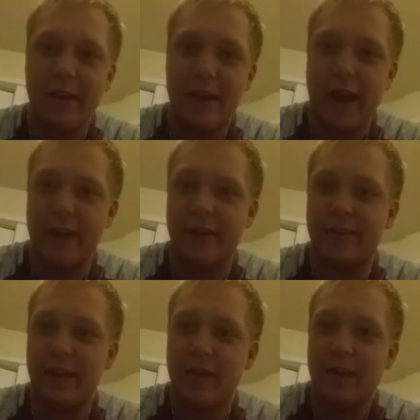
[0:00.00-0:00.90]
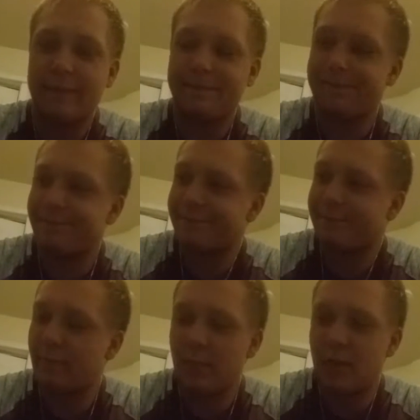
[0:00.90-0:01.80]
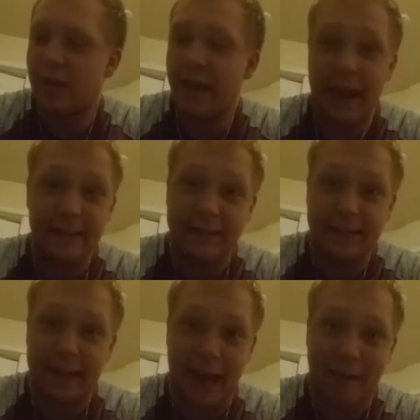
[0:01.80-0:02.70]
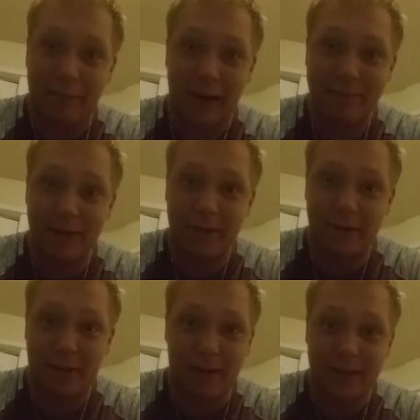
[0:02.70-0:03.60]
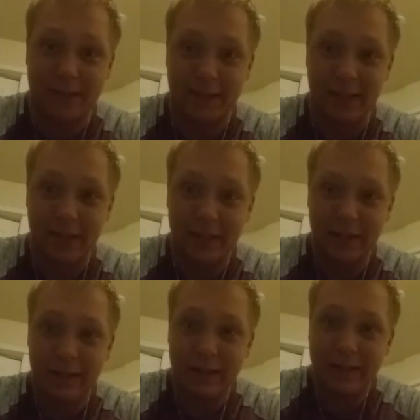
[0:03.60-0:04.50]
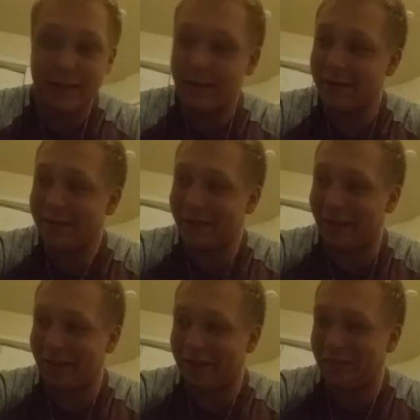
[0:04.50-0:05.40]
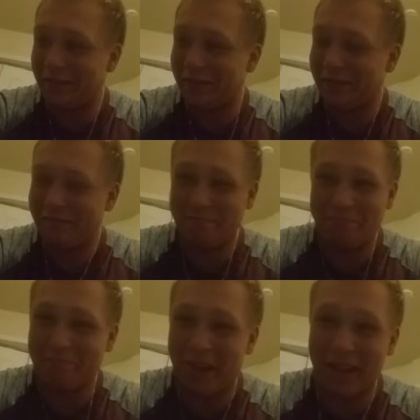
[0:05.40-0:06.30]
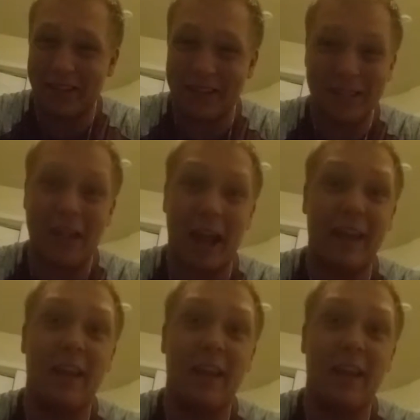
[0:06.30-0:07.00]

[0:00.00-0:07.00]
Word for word: I just, you hate to see it happen. I mean, honestly, like, I get this. I